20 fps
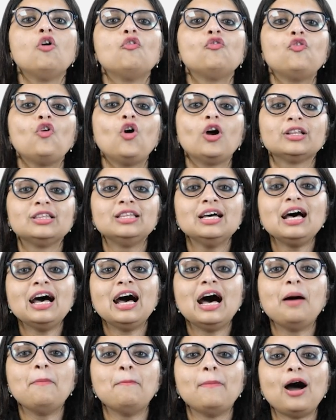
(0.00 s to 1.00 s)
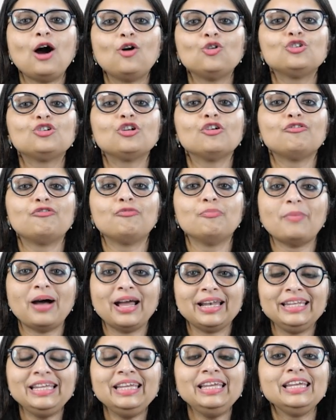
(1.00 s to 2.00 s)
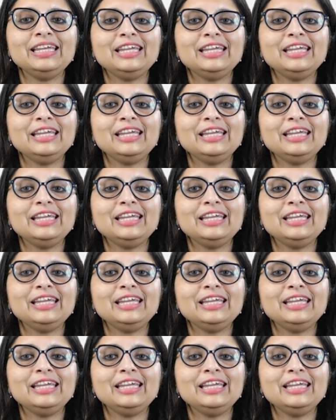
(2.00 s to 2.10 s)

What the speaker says: for the amount of money